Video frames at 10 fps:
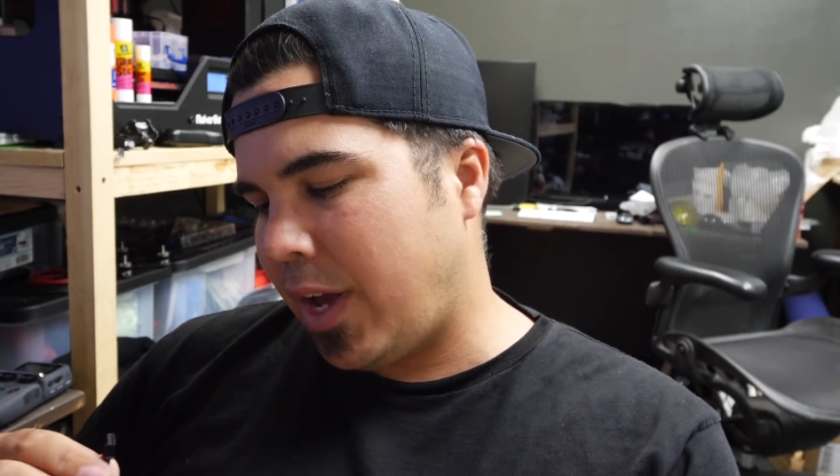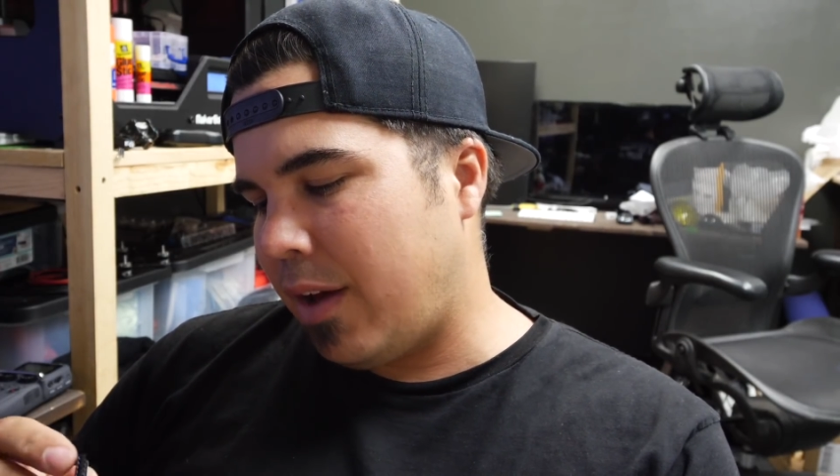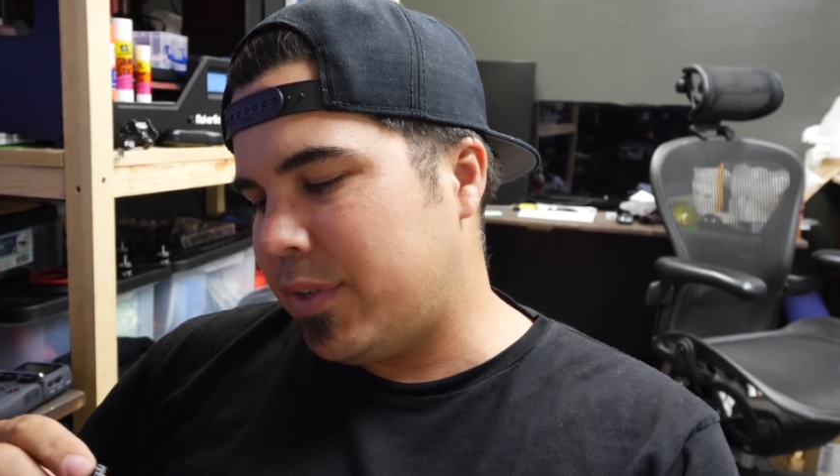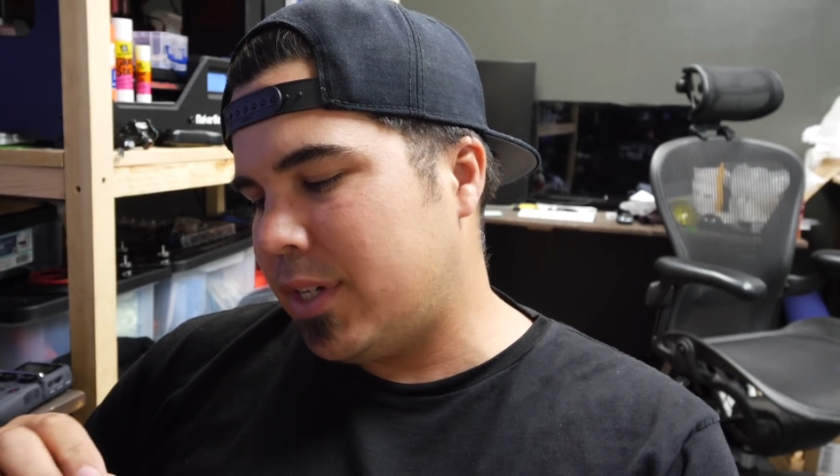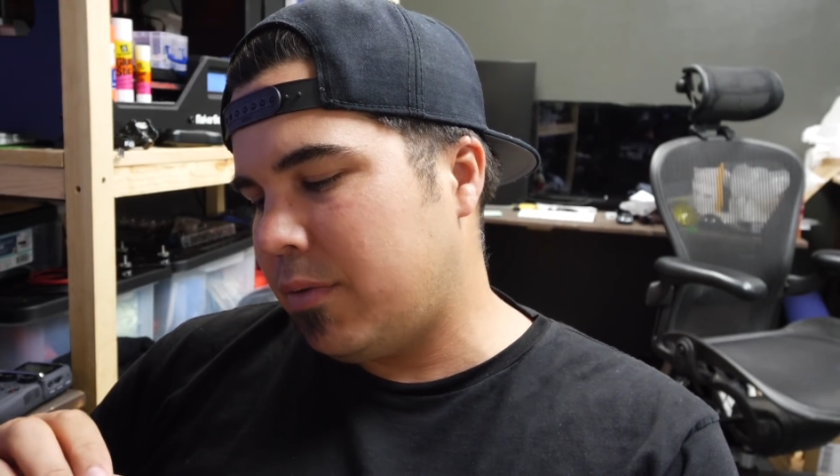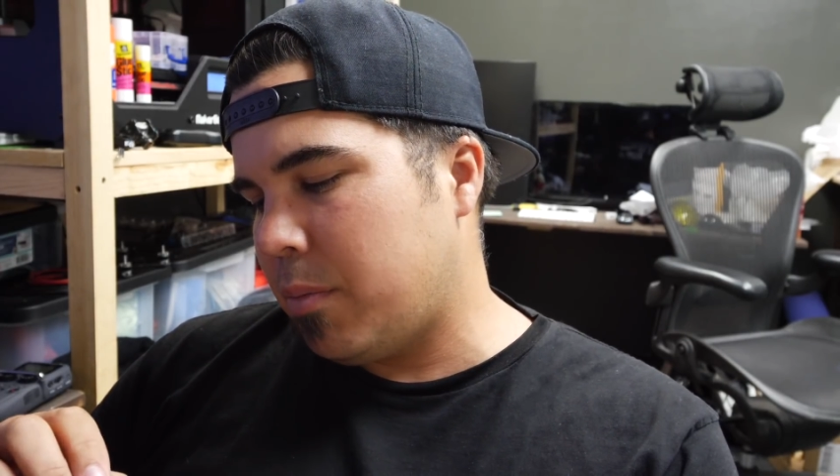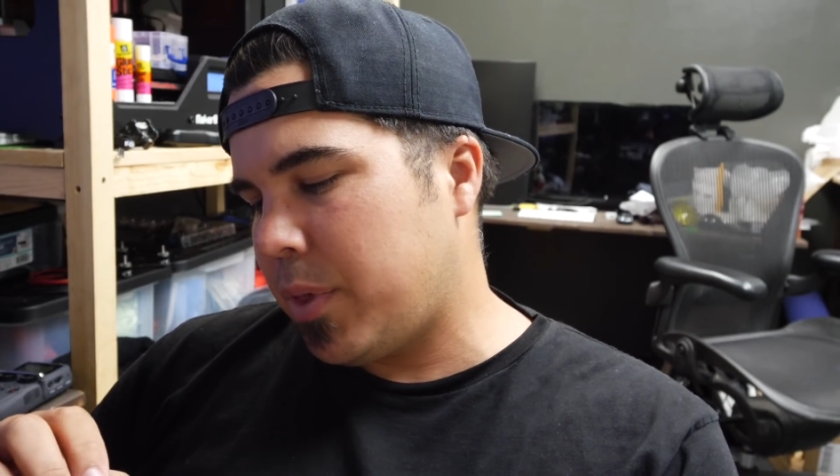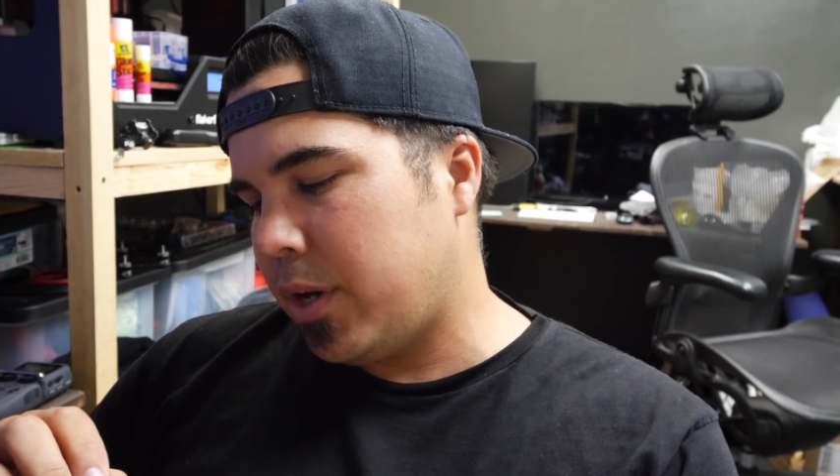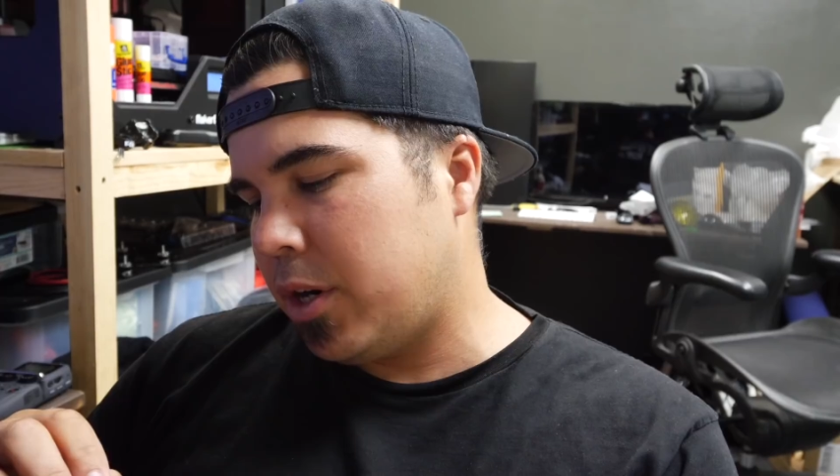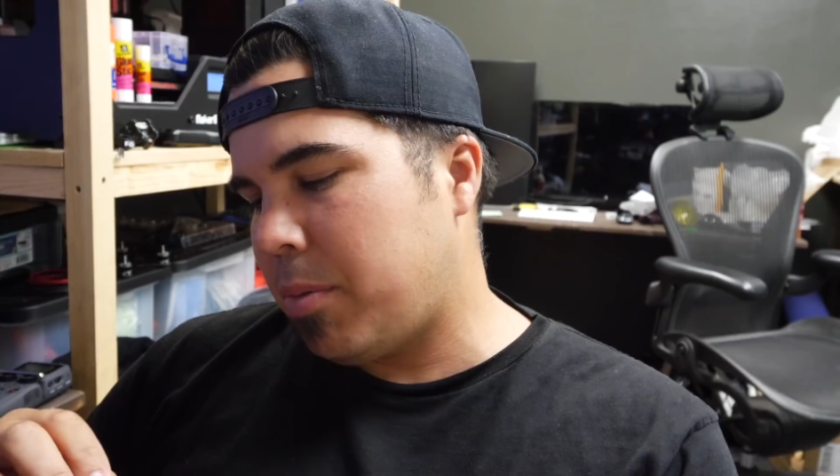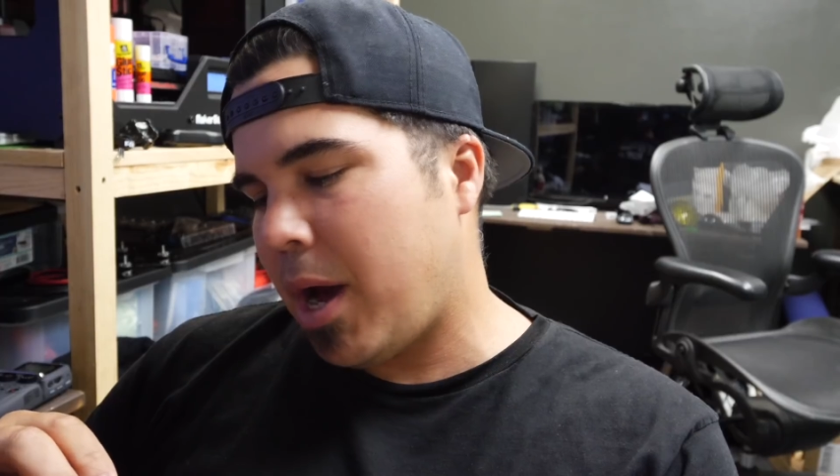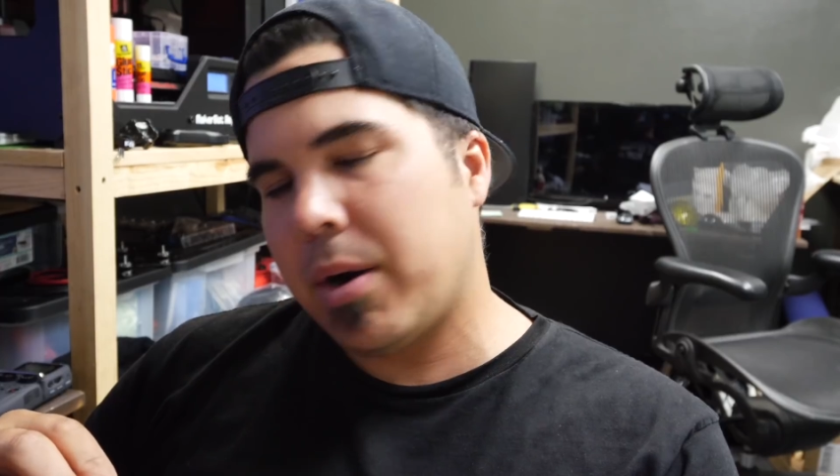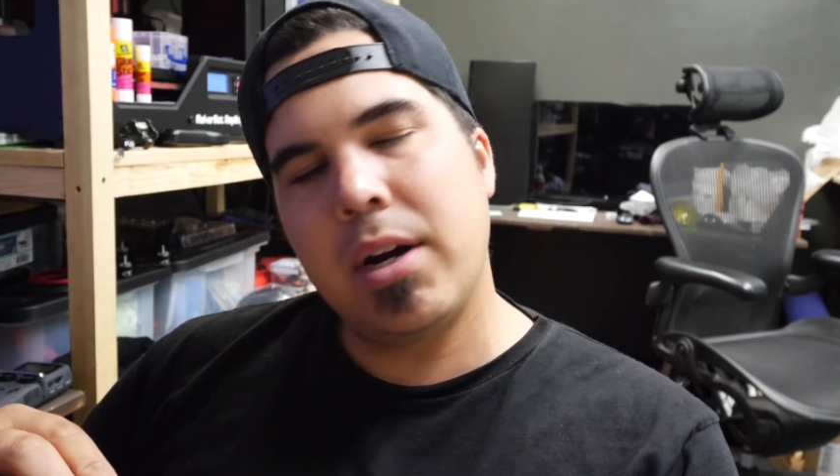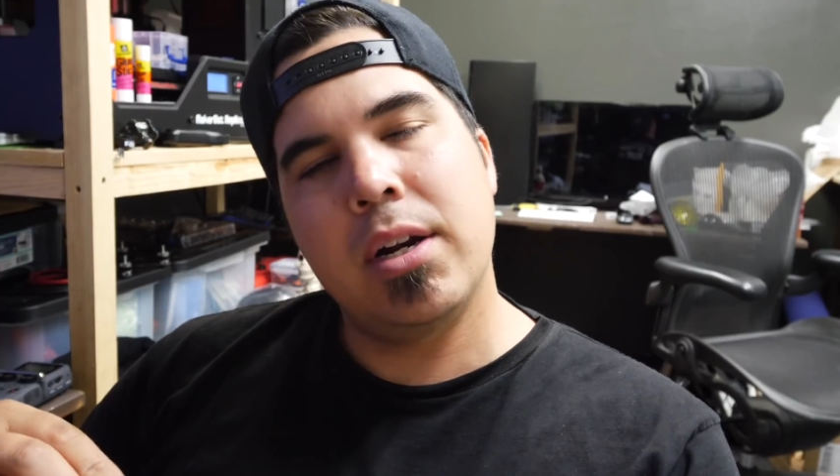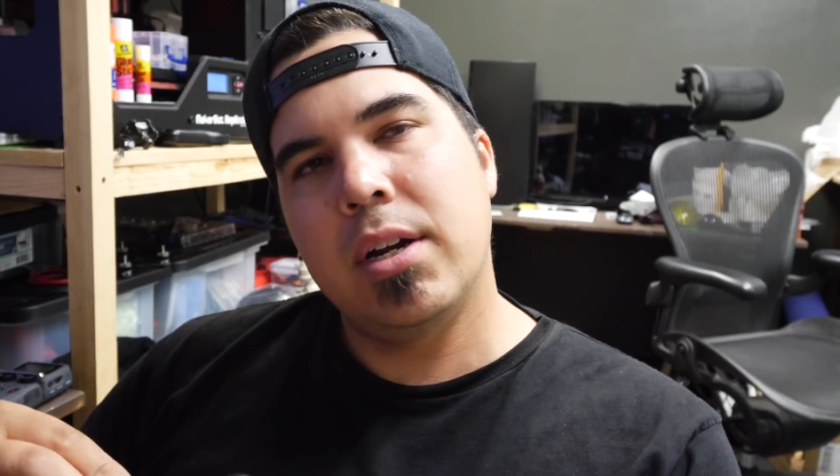I've seen from Thunder
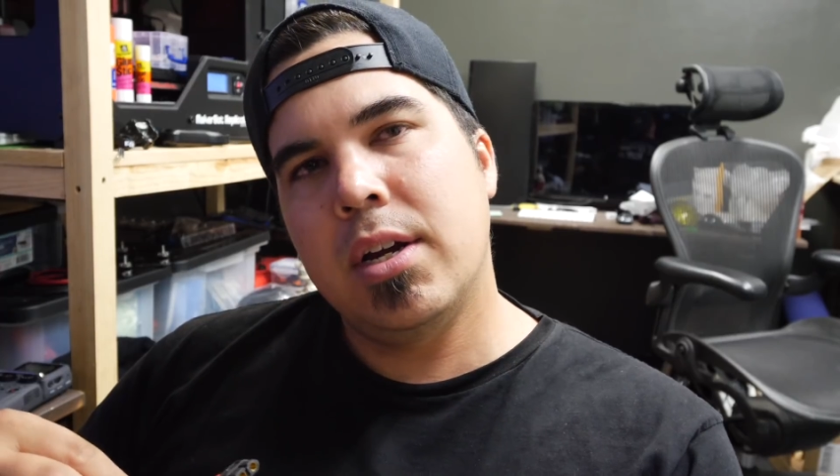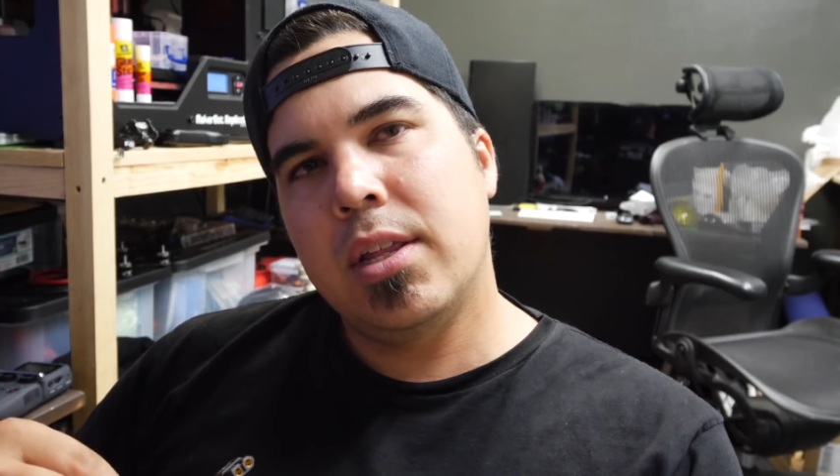Power.